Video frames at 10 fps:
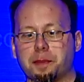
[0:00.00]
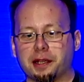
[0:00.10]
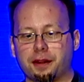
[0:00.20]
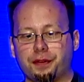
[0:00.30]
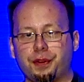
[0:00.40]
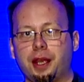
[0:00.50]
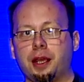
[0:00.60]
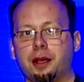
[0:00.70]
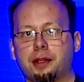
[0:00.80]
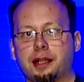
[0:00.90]
But the
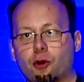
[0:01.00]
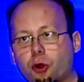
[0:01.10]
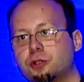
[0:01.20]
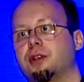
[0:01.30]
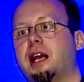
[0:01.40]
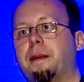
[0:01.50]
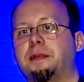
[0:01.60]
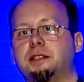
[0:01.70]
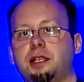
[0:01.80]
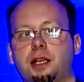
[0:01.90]
thing that also
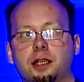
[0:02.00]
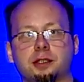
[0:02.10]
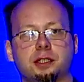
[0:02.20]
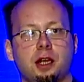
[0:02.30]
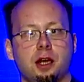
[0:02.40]
happens is